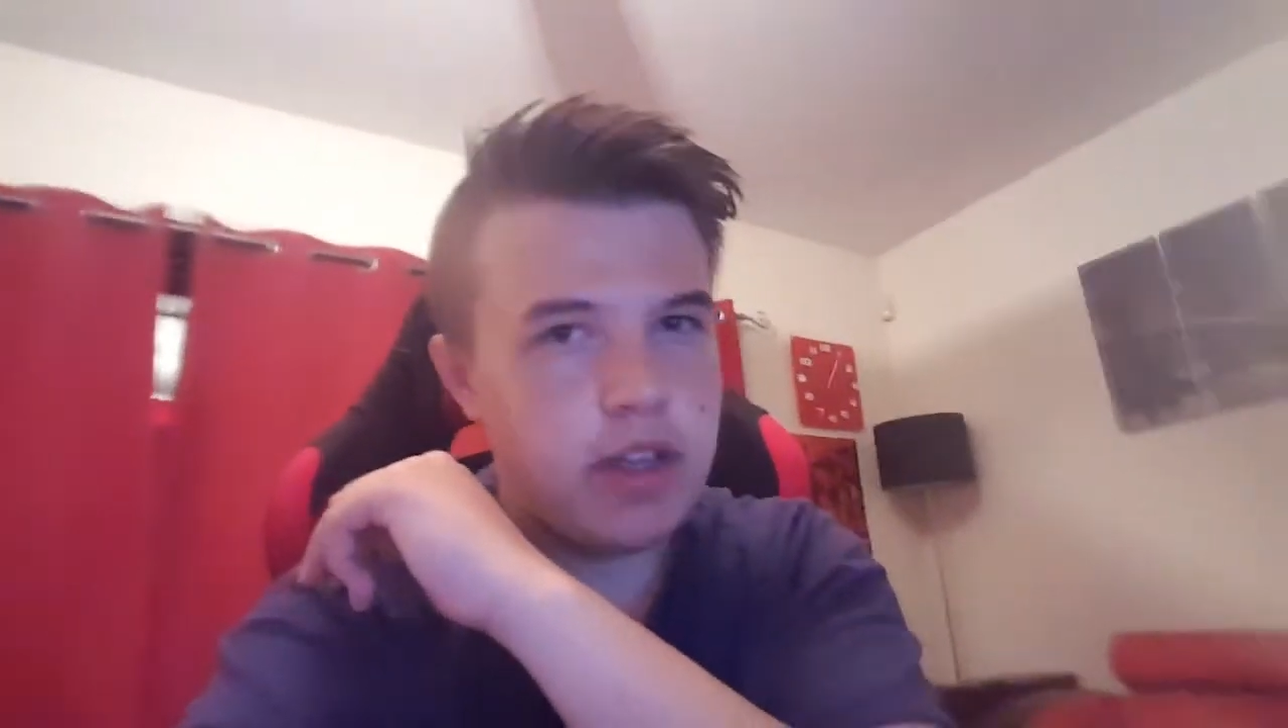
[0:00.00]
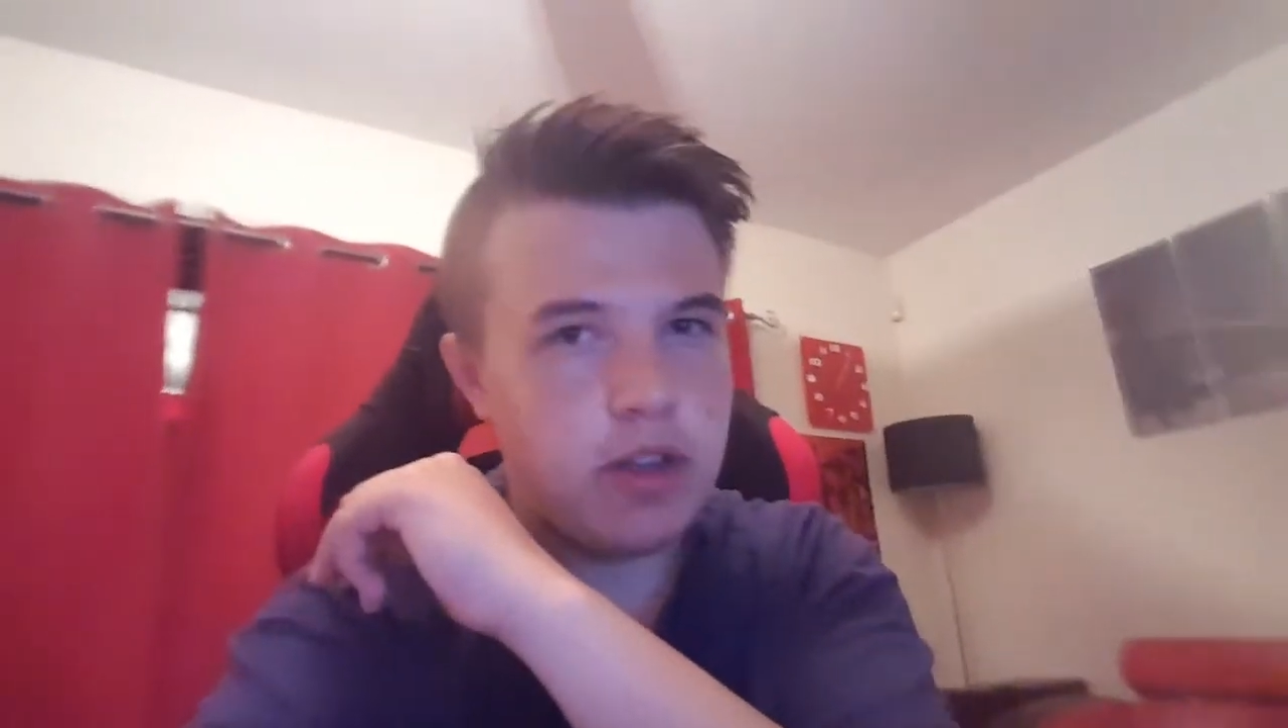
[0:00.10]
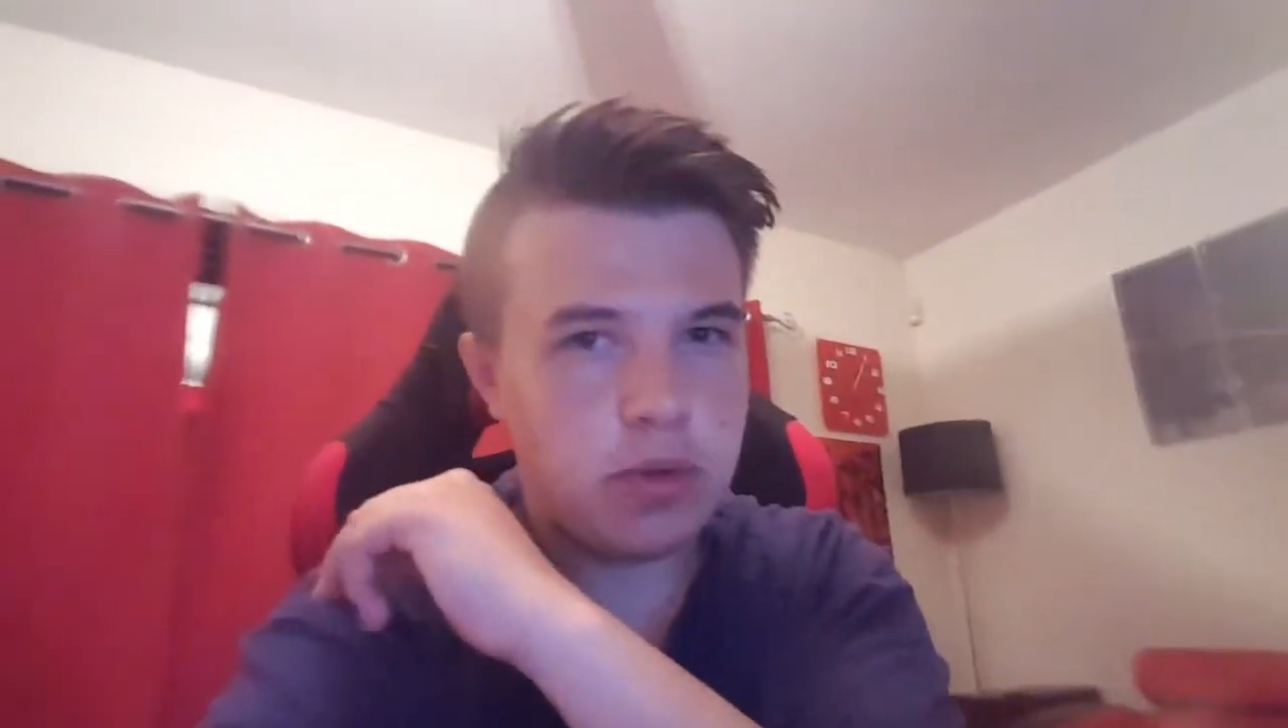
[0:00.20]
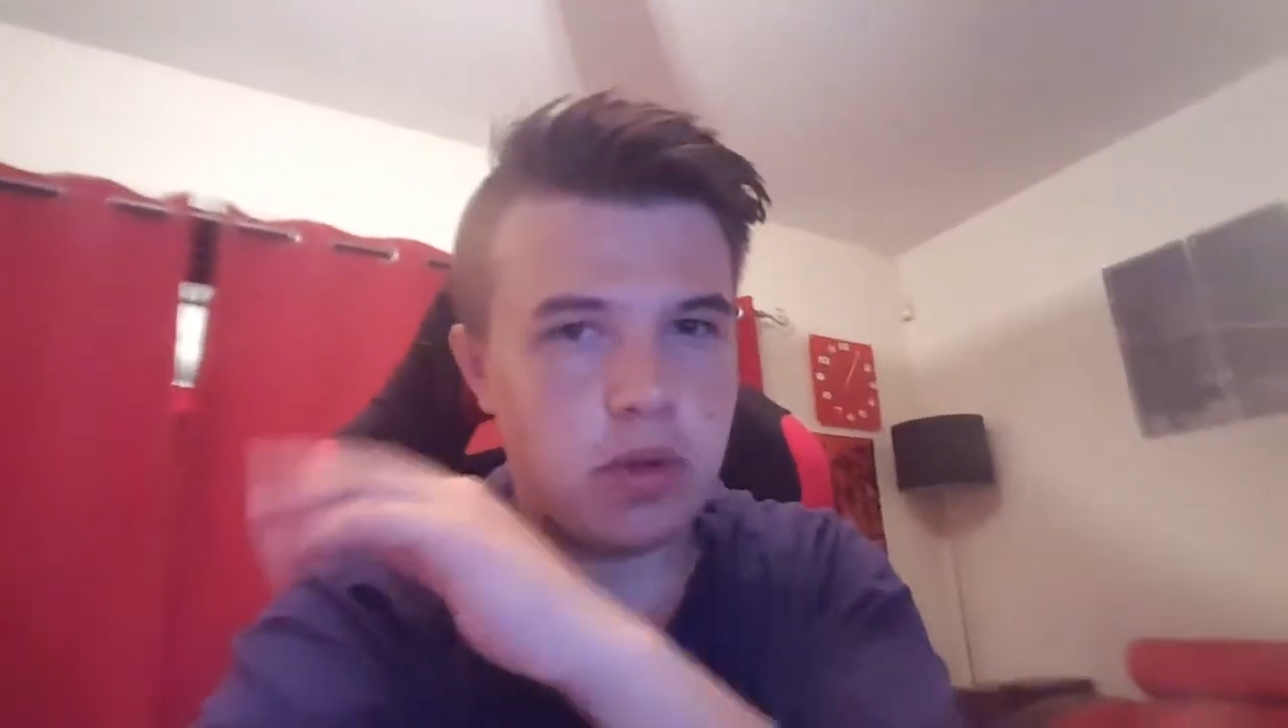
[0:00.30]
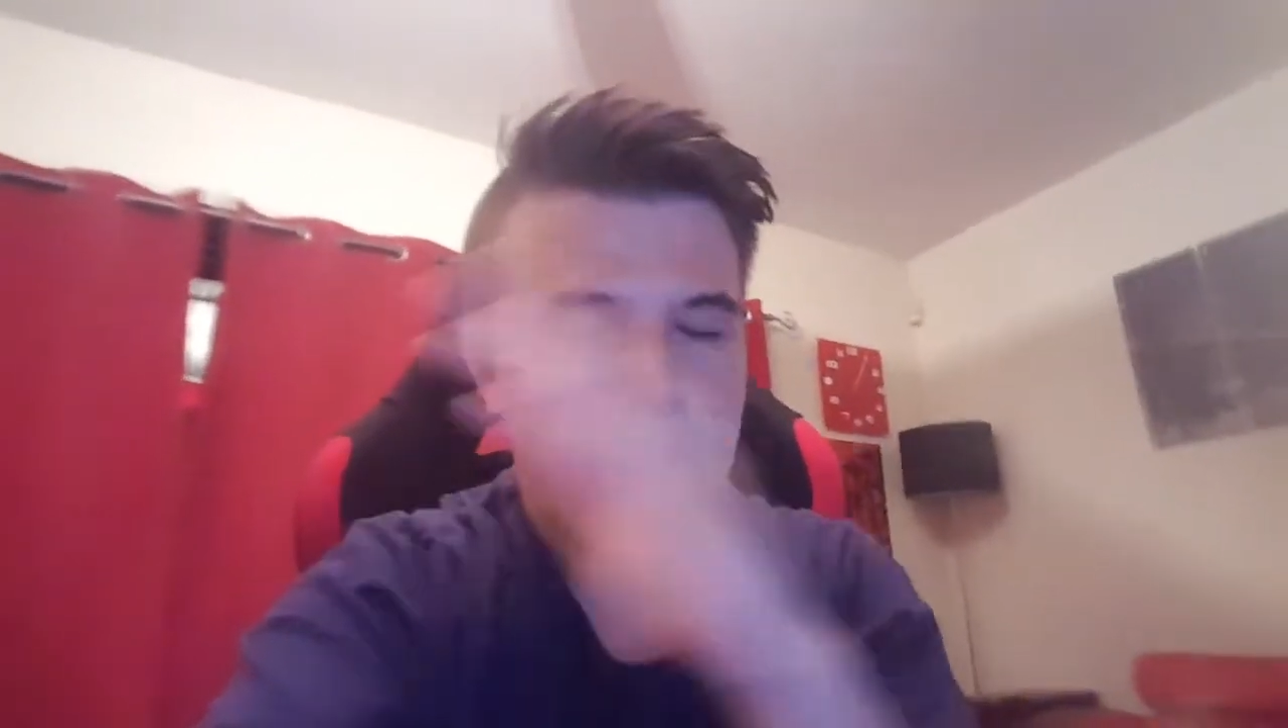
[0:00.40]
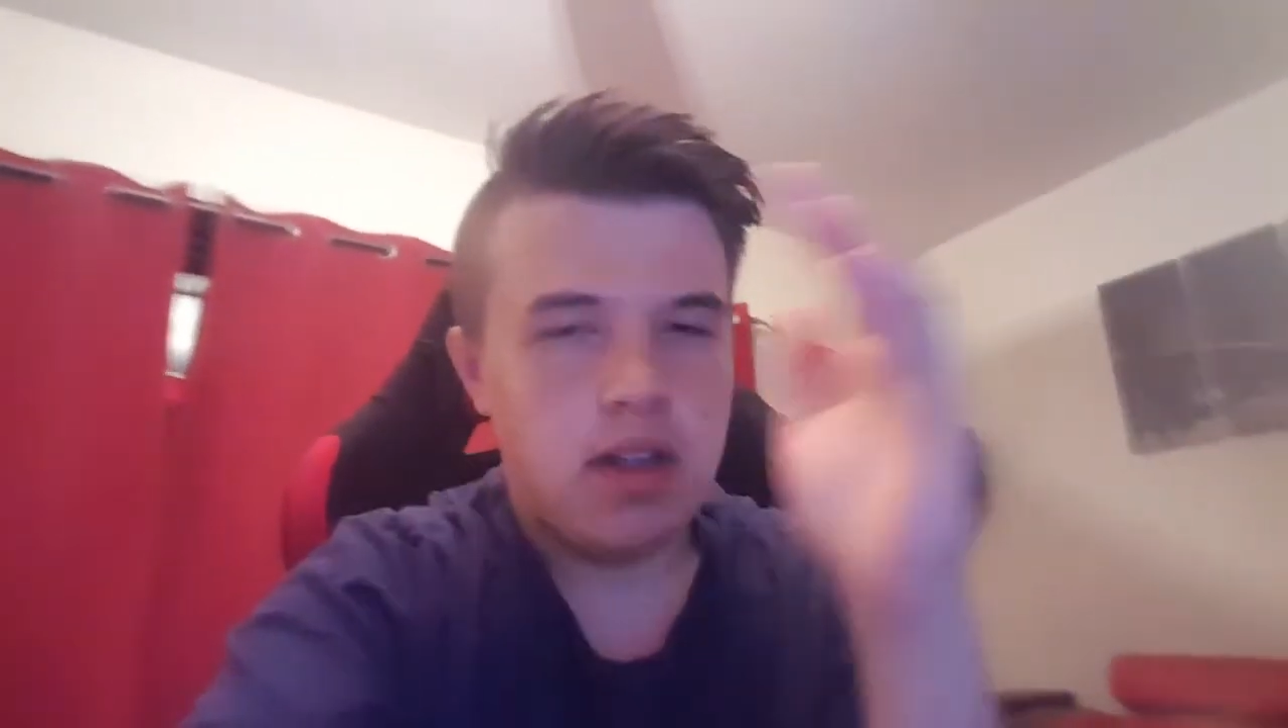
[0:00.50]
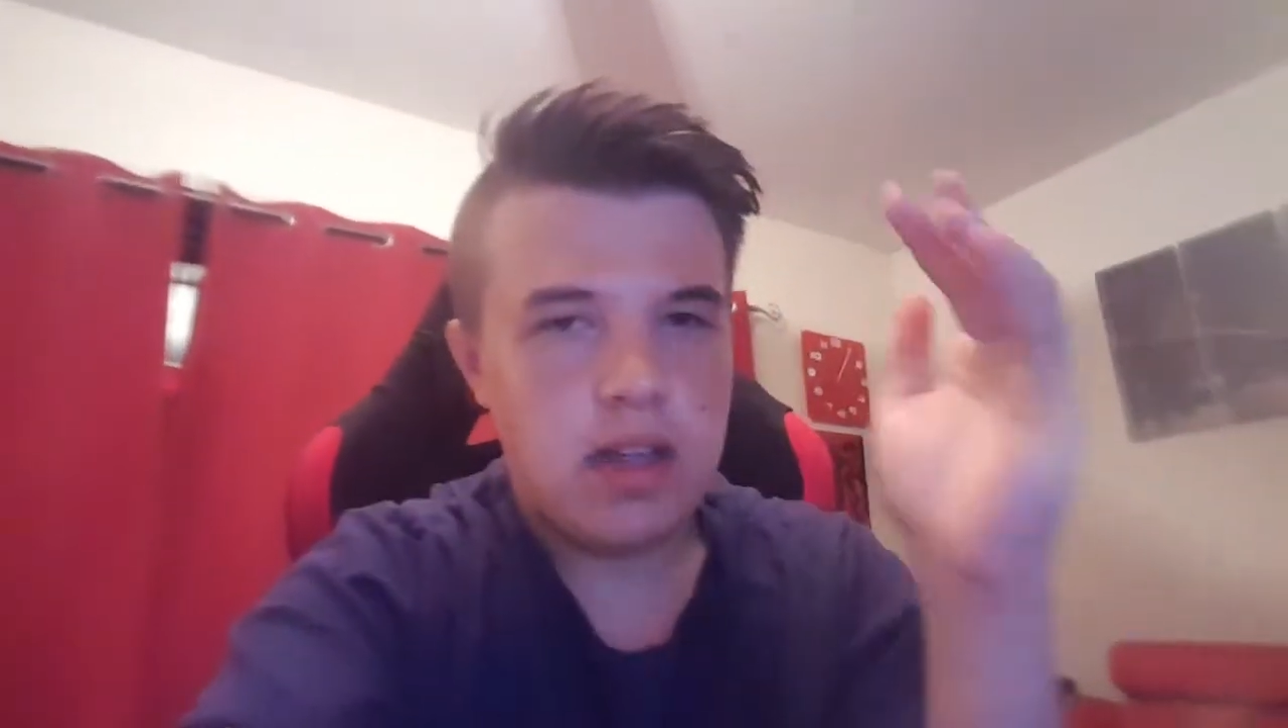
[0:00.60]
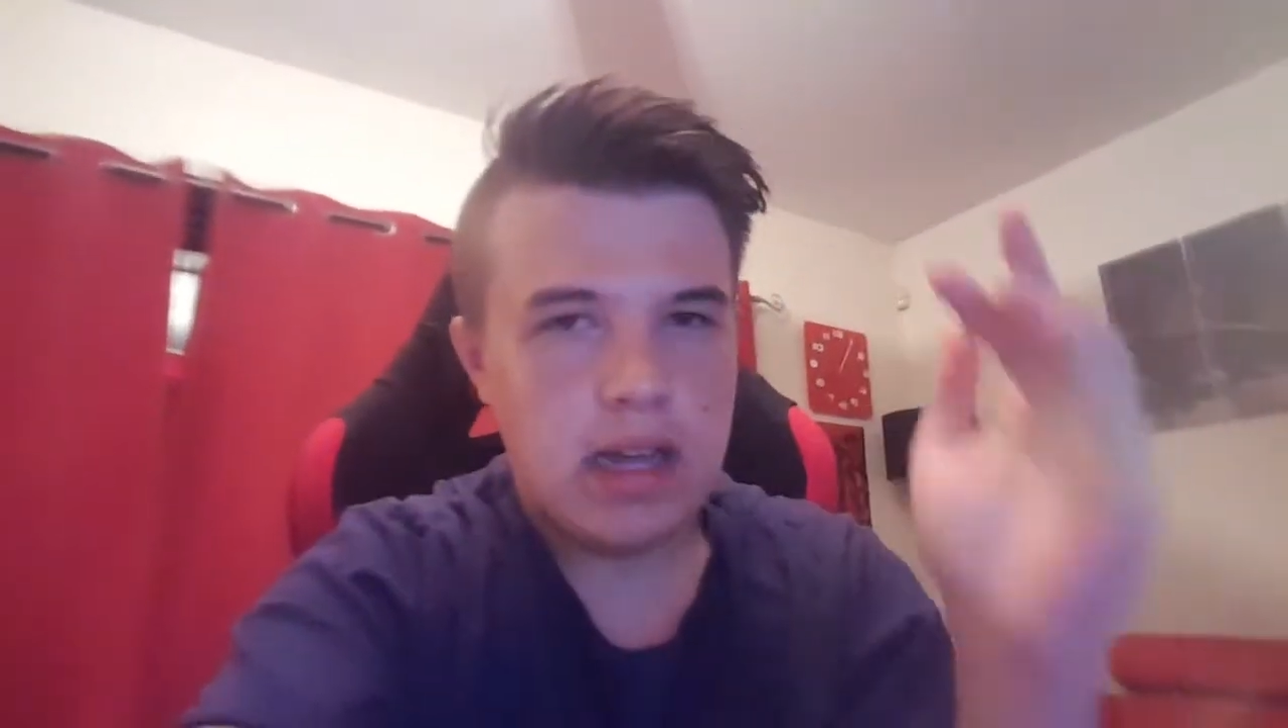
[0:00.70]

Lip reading: usual.